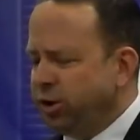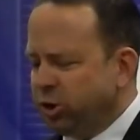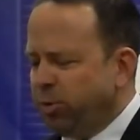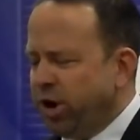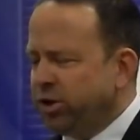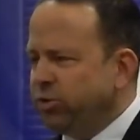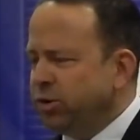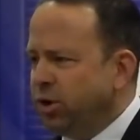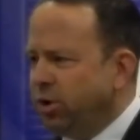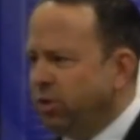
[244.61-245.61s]
to expand
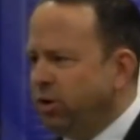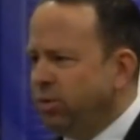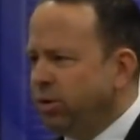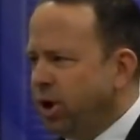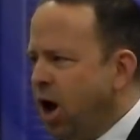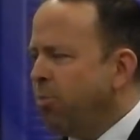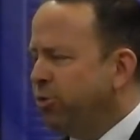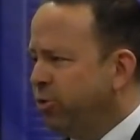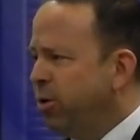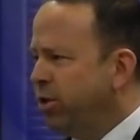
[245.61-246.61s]
to include
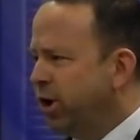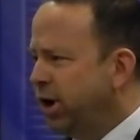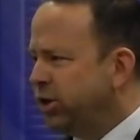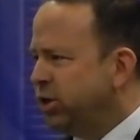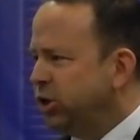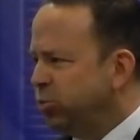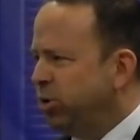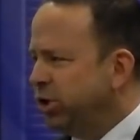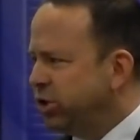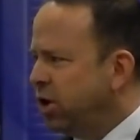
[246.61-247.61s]
cops from other agencies,
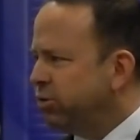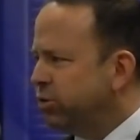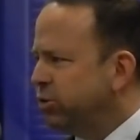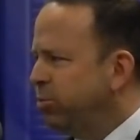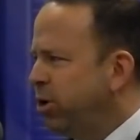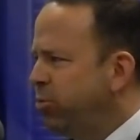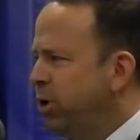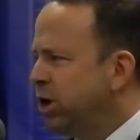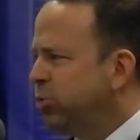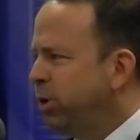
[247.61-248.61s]
police officers from other
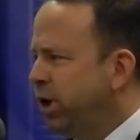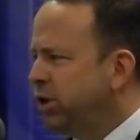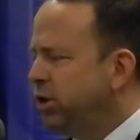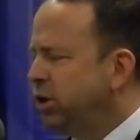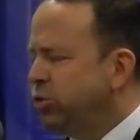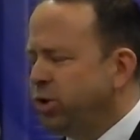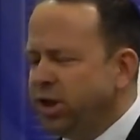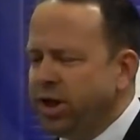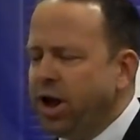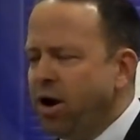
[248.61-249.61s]
municipal agencies
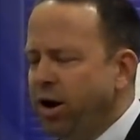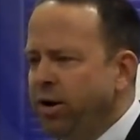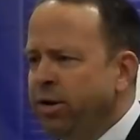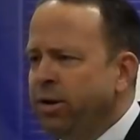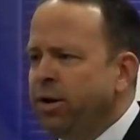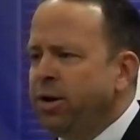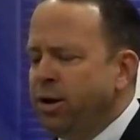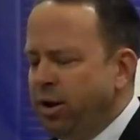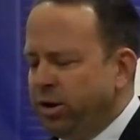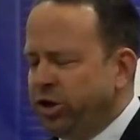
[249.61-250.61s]
within the county,
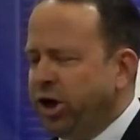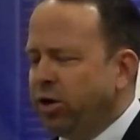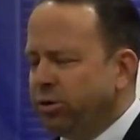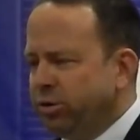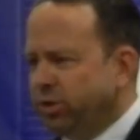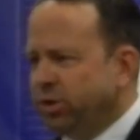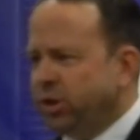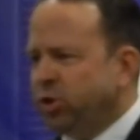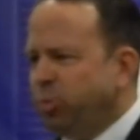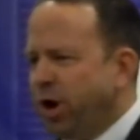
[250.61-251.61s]
jailers,
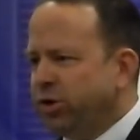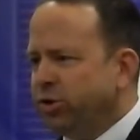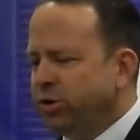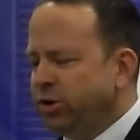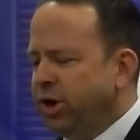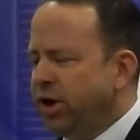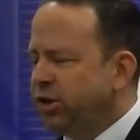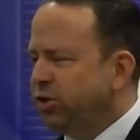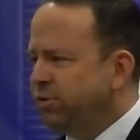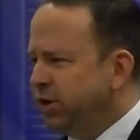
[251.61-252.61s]
dispatchers, and
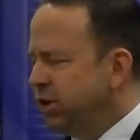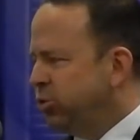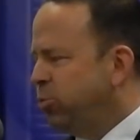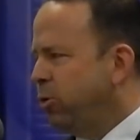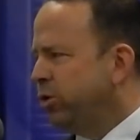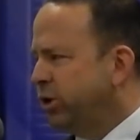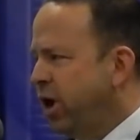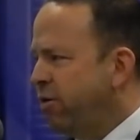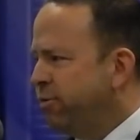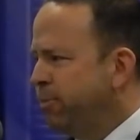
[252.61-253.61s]
civilian support
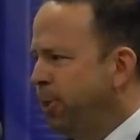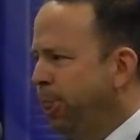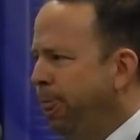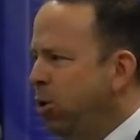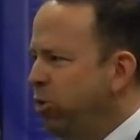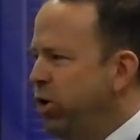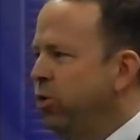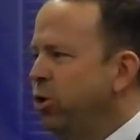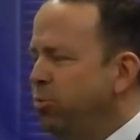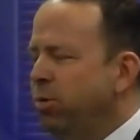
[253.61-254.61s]
staff. And we
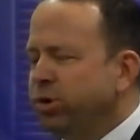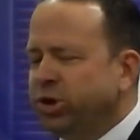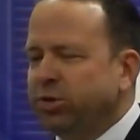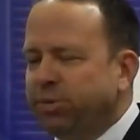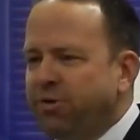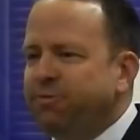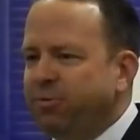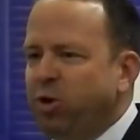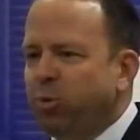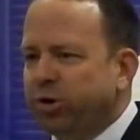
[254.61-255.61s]
grew the membership by
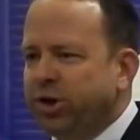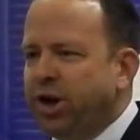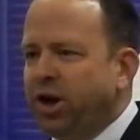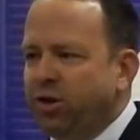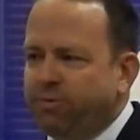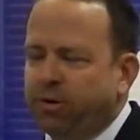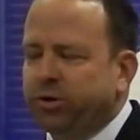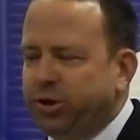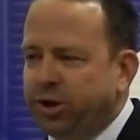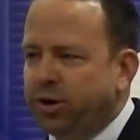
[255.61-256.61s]
50% in the
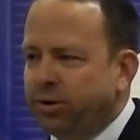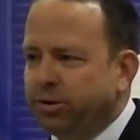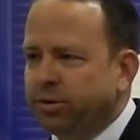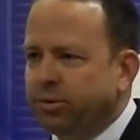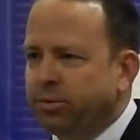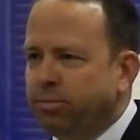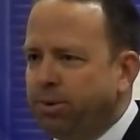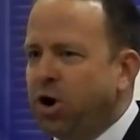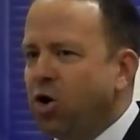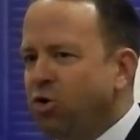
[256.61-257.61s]
first year.
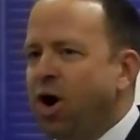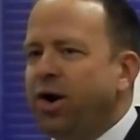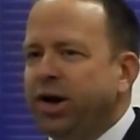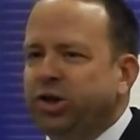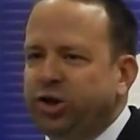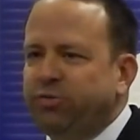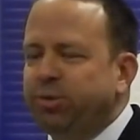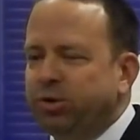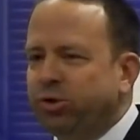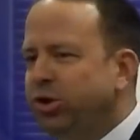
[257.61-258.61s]
But our crowning
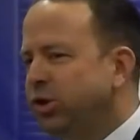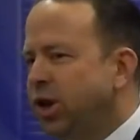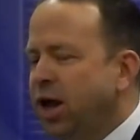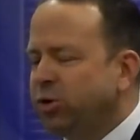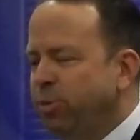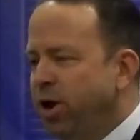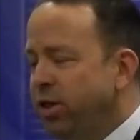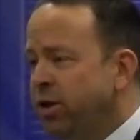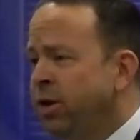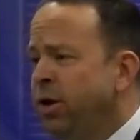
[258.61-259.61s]
achievement was just last
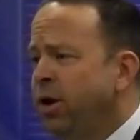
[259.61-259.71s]
month